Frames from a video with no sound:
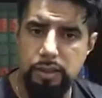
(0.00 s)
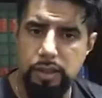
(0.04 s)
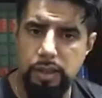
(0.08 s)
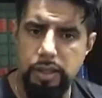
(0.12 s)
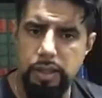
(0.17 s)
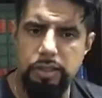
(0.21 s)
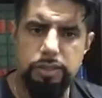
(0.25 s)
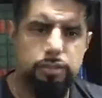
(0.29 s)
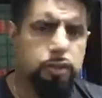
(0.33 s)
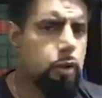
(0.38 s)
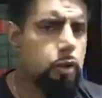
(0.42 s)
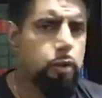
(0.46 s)

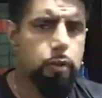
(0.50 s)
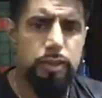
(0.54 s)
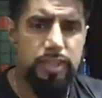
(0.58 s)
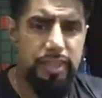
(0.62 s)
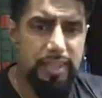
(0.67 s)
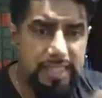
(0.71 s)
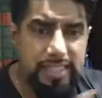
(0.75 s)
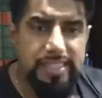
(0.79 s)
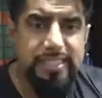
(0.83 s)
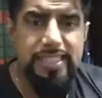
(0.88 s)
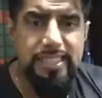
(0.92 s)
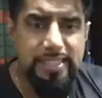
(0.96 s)
So
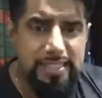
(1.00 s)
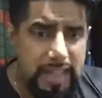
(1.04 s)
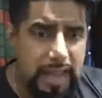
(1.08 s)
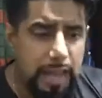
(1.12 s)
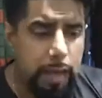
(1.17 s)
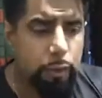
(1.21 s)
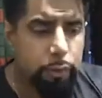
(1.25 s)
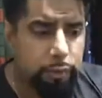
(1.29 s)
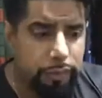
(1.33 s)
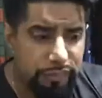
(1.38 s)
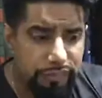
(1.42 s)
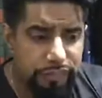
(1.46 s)
this is
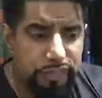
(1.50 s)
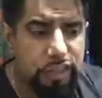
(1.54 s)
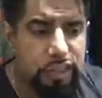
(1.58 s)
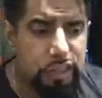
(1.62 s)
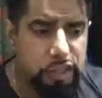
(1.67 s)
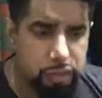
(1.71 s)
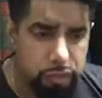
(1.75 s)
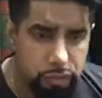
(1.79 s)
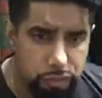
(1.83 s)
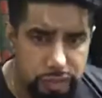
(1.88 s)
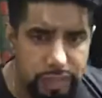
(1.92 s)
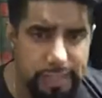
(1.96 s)
how the
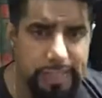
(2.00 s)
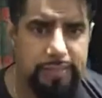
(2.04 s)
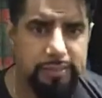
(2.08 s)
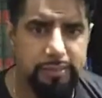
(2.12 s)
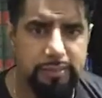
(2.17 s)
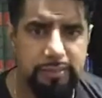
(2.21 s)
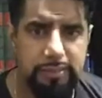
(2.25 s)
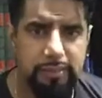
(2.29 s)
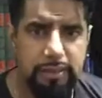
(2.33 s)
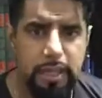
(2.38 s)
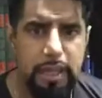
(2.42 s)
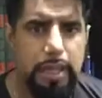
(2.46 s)
verse
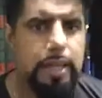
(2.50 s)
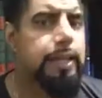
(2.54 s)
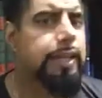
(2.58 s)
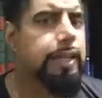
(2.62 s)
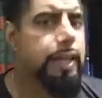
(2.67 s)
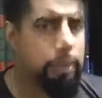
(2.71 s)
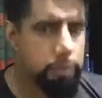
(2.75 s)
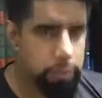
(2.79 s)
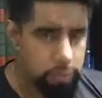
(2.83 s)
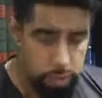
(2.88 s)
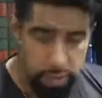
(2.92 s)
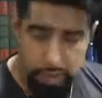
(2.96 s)
reads.
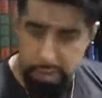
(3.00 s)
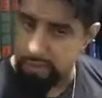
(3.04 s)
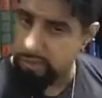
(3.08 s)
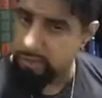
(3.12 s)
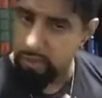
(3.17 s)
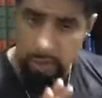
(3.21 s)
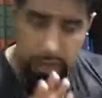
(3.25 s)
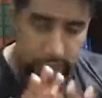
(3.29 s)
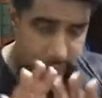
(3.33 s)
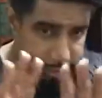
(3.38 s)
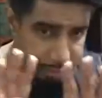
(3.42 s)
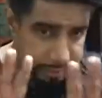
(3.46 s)
Now, it's
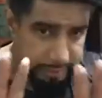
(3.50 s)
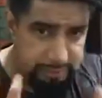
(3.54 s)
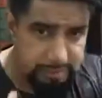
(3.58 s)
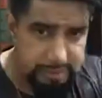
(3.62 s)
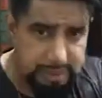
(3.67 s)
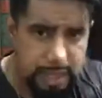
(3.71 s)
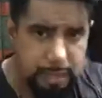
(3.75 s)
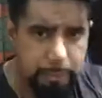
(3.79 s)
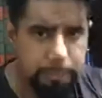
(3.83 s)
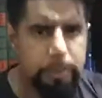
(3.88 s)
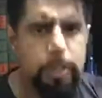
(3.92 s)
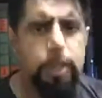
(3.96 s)
I
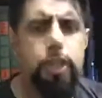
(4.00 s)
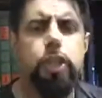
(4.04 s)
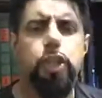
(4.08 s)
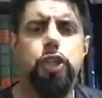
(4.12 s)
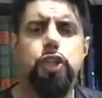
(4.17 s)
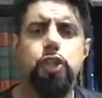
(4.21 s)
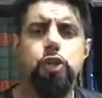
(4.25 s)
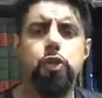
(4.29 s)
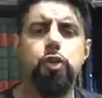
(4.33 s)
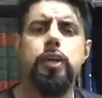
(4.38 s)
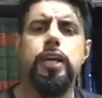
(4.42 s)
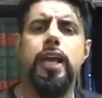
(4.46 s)
accept
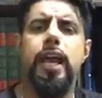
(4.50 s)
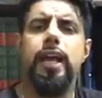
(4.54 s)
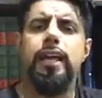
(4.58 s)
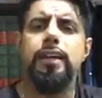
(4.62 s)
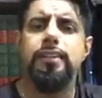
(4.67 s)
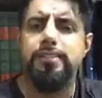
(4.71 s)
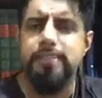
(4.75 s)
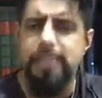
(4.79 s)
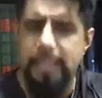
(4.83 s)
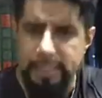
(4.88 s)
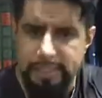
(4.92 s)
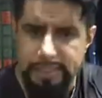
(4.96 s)
you
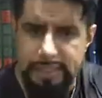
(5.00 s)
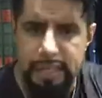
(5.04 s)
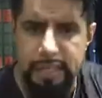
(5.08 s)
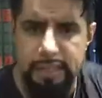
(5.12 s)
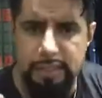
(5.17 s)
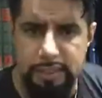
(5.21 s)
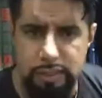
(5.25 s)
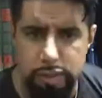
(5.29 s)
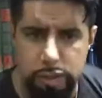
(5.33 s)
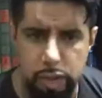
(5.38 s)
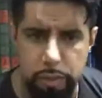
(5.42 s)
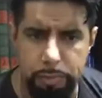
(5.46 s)
can take that
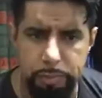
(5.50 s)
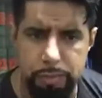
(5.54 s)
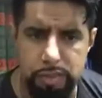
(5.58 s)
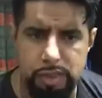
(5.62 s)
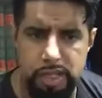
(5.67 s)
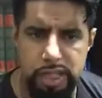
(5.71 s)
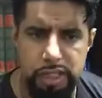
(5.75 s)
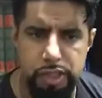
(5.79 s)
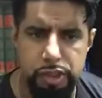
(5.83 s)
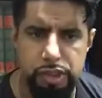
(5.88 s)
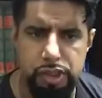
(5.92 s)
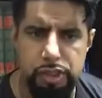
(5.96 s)

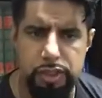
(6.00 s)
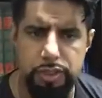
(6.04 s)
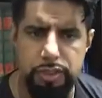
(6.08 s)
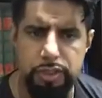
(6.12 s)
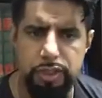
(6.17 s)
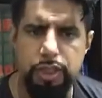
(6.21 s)
interpretation.